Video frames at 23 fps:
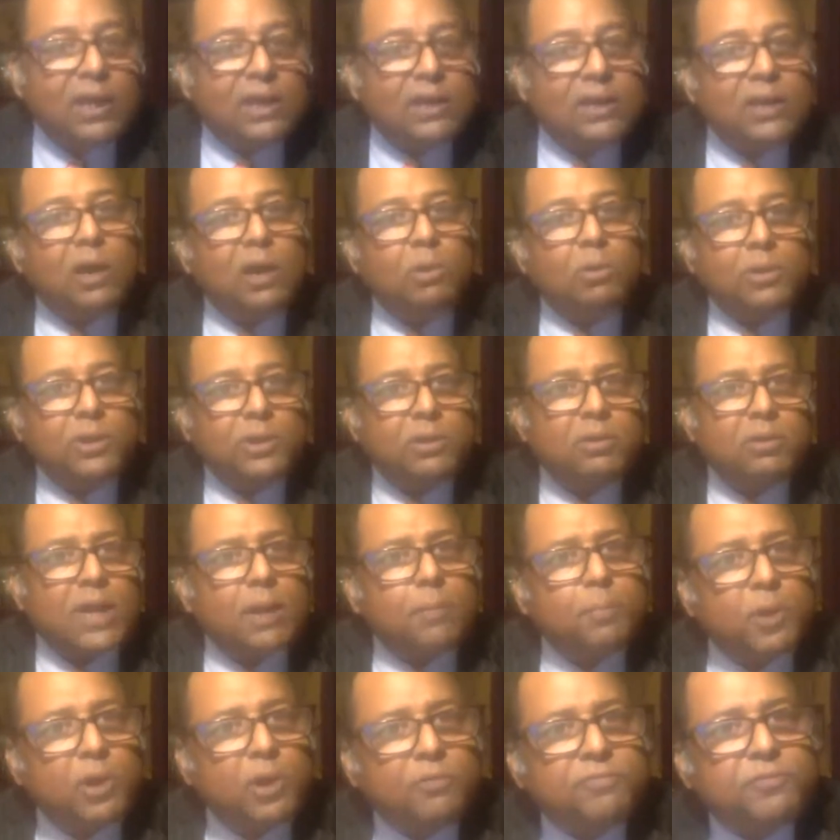Now,
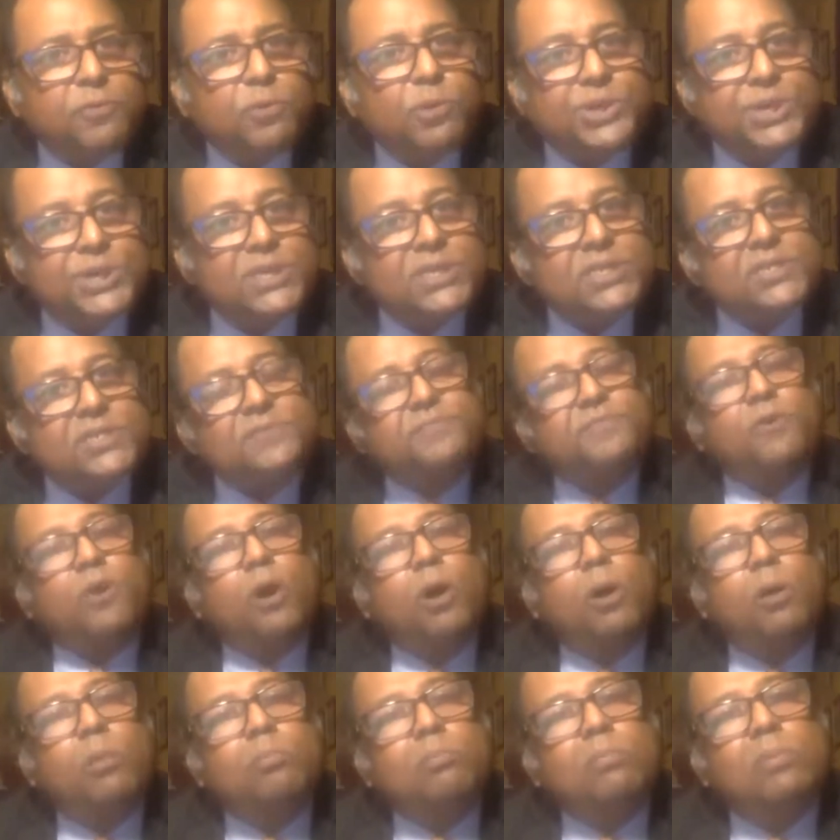couple of questions
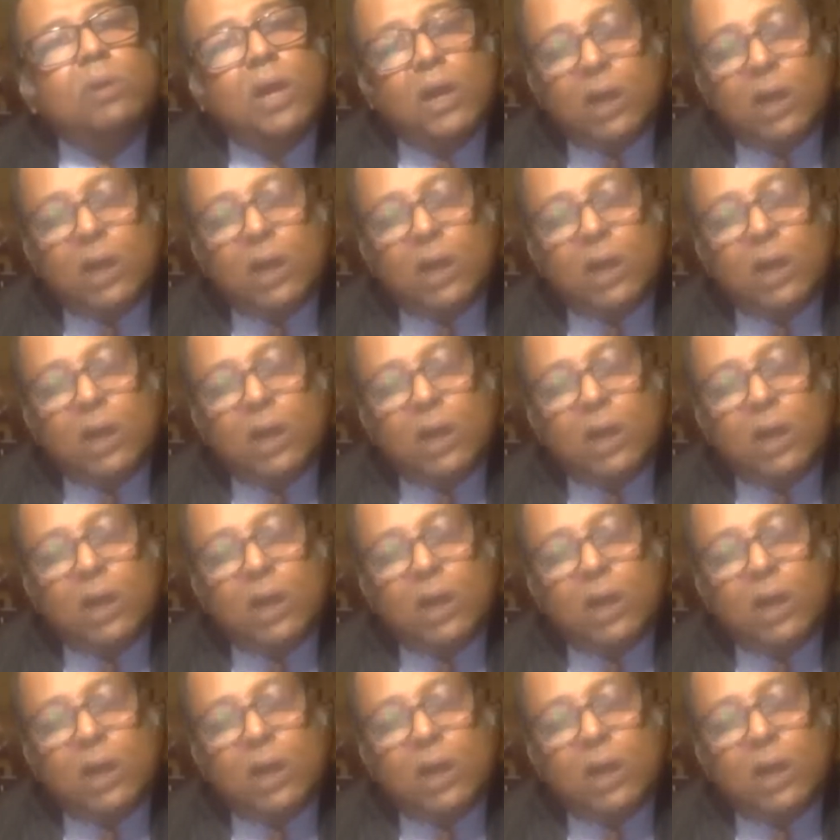from